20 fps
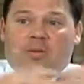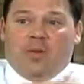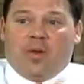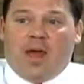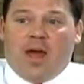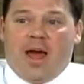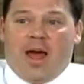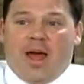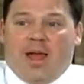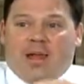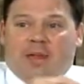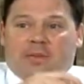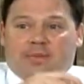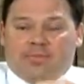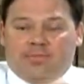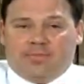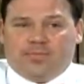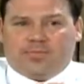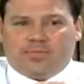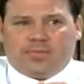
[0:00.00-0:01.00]
black.
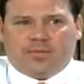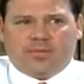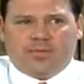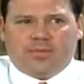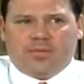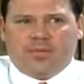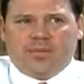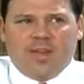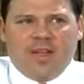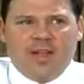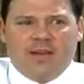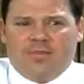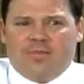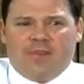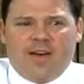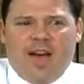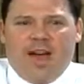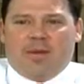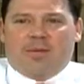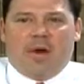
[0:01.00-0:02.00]
And in
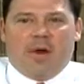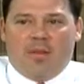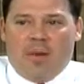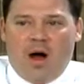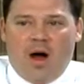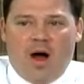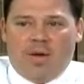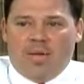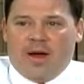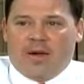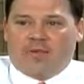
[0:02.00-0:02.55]
fact, my mom,